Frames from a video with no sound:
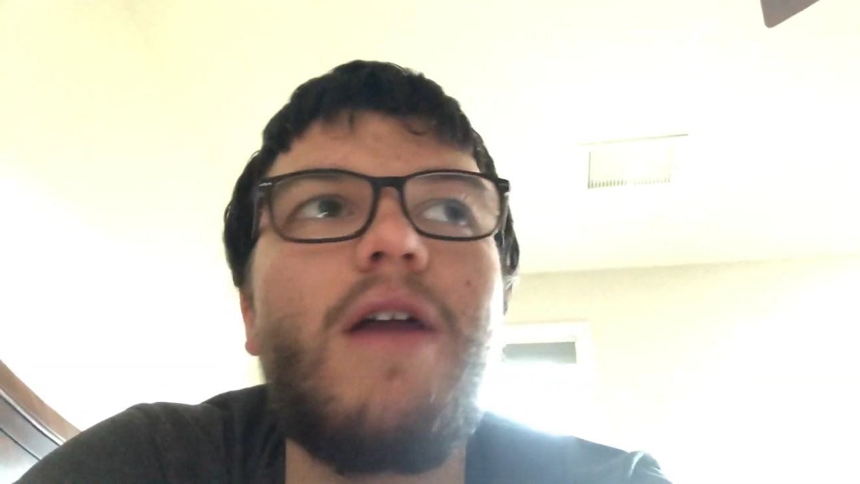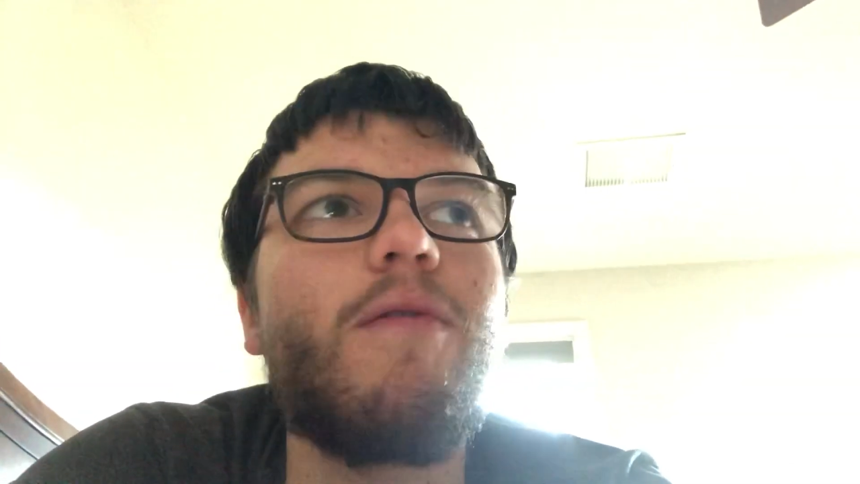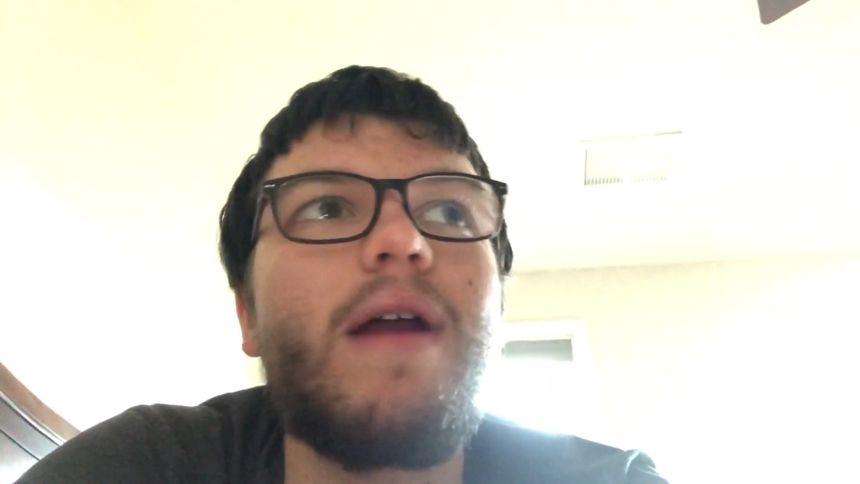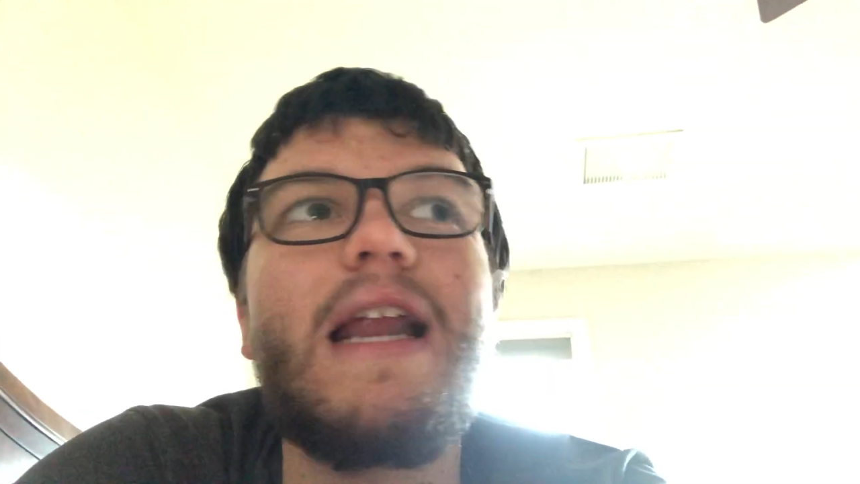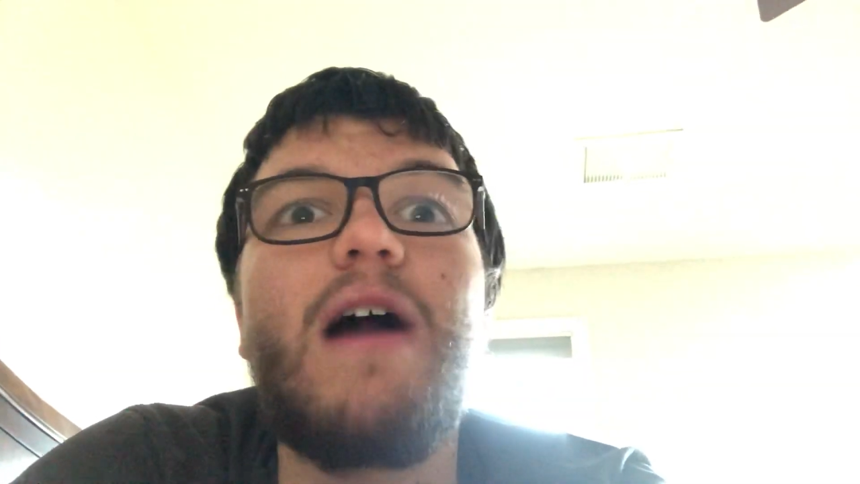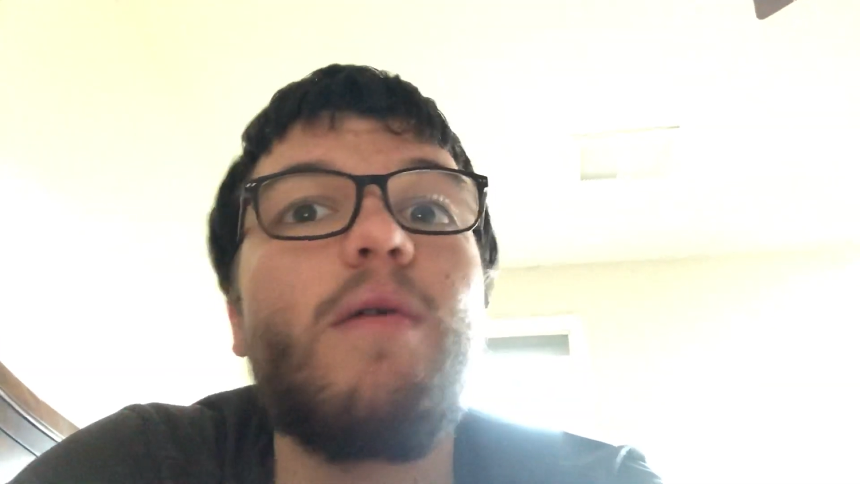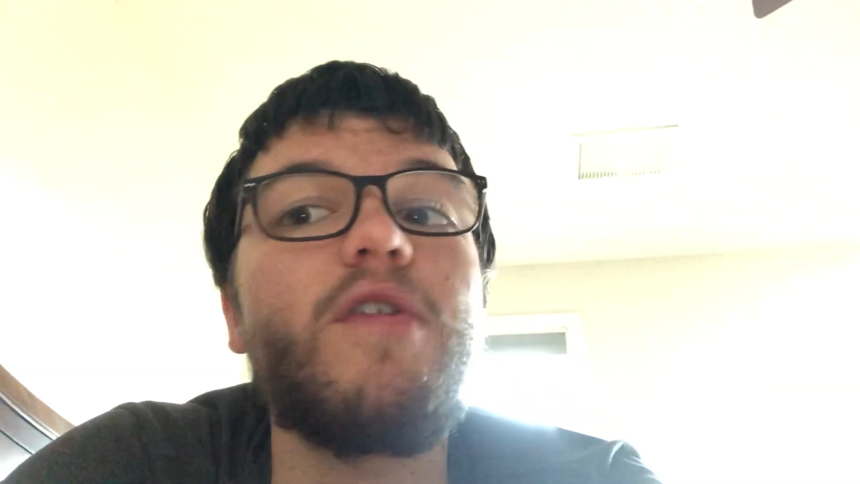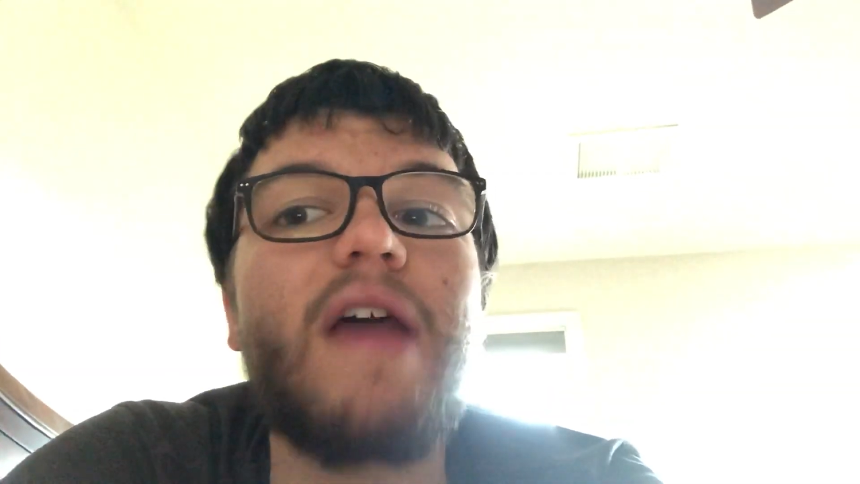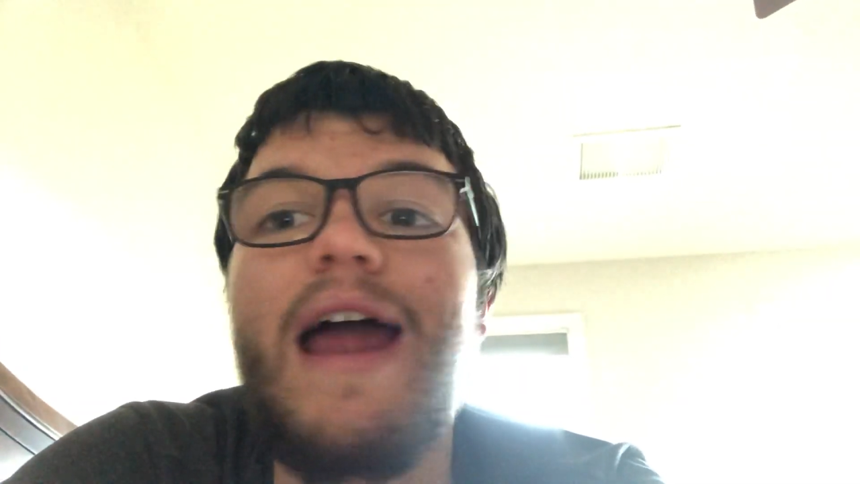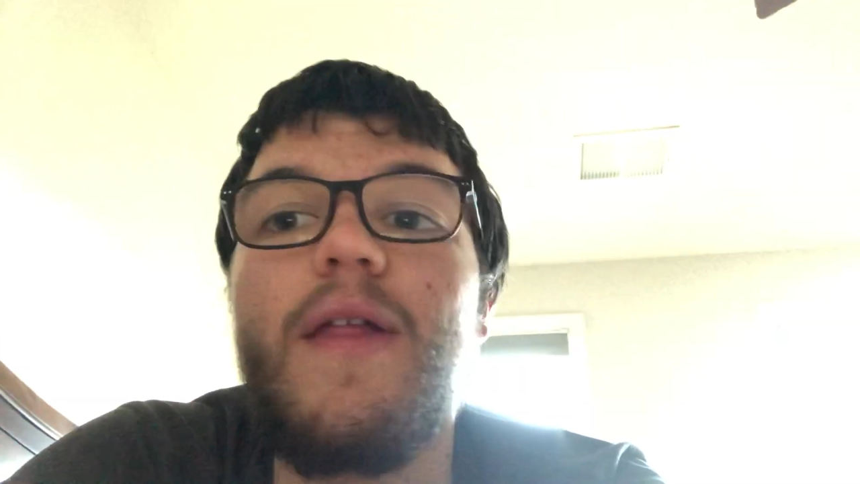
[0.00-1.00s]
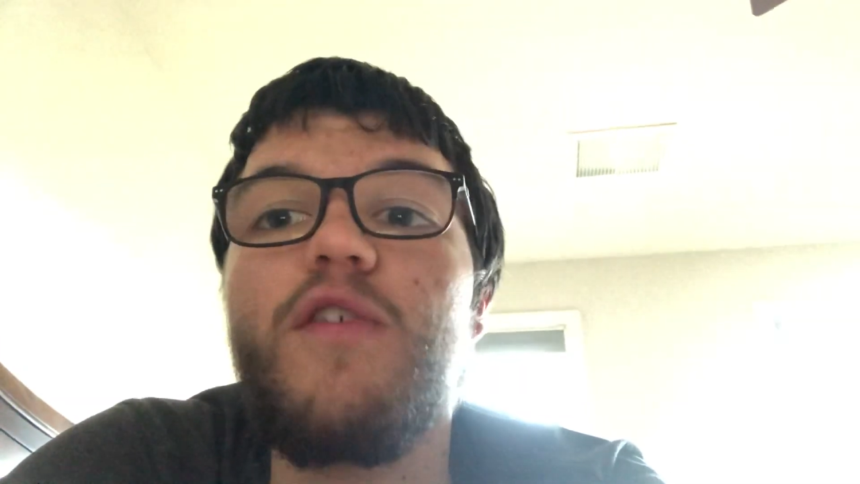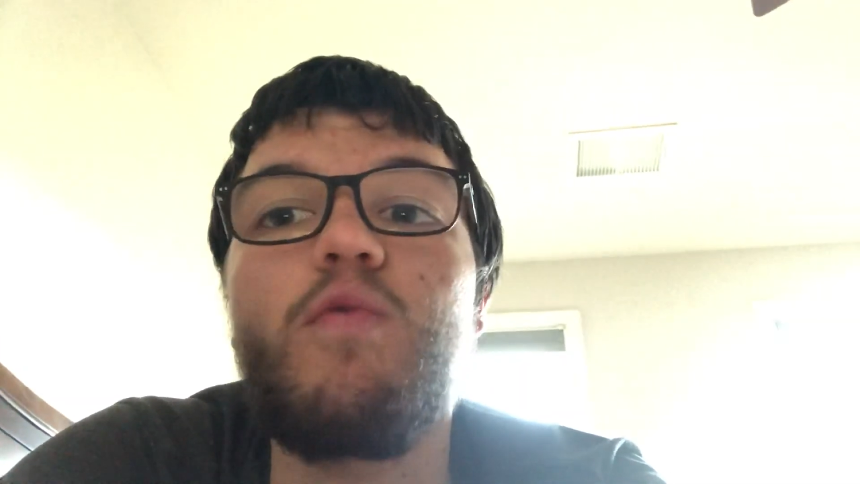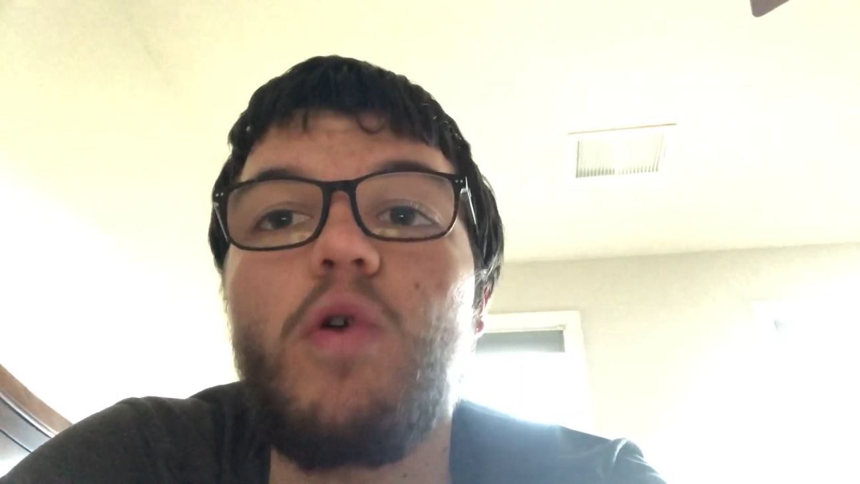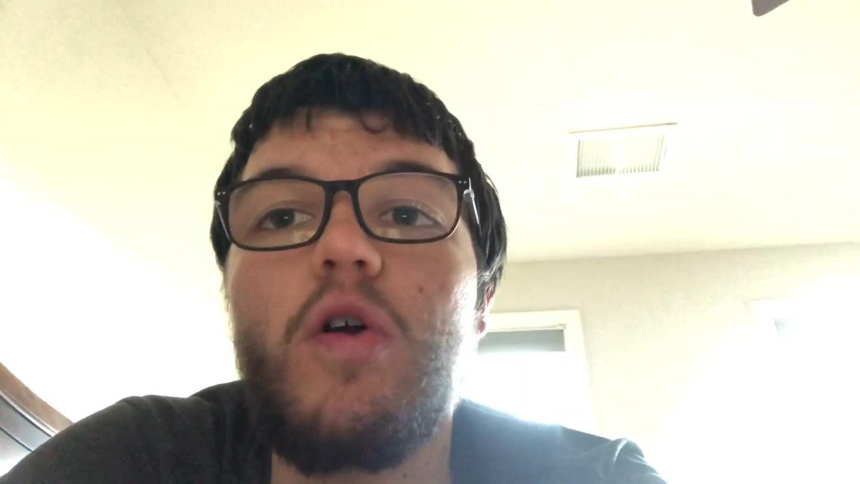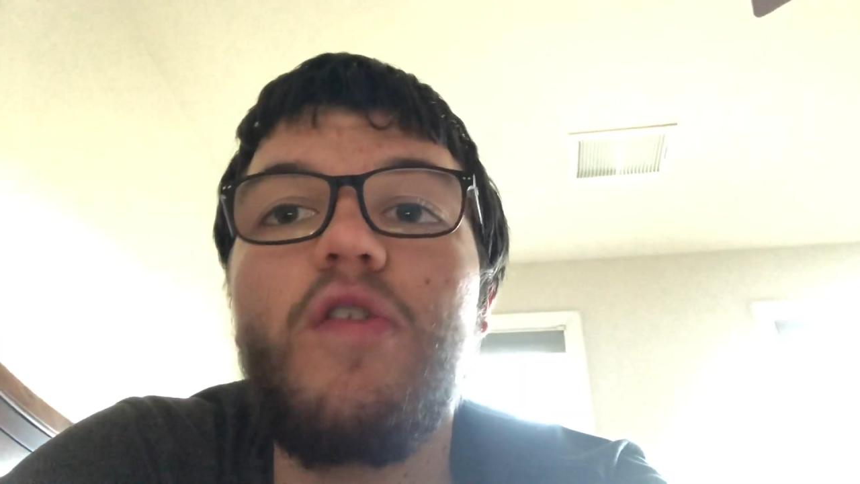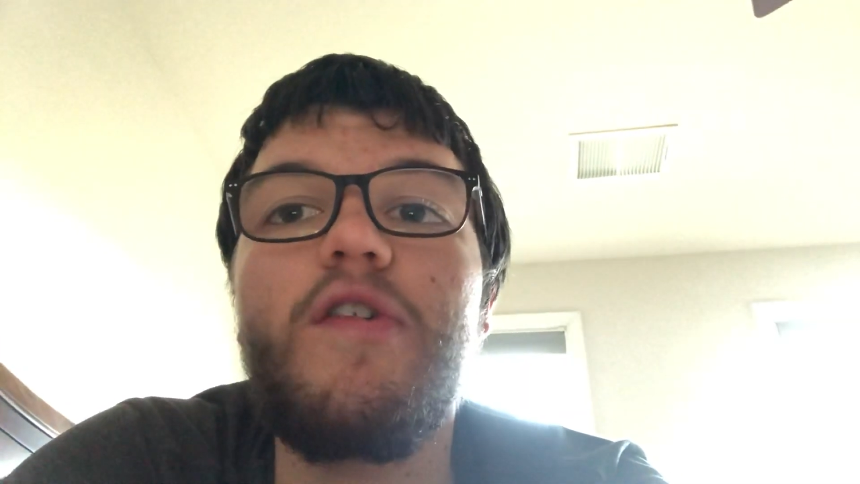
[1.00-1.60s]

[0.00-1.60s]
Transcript: right now is out of this world.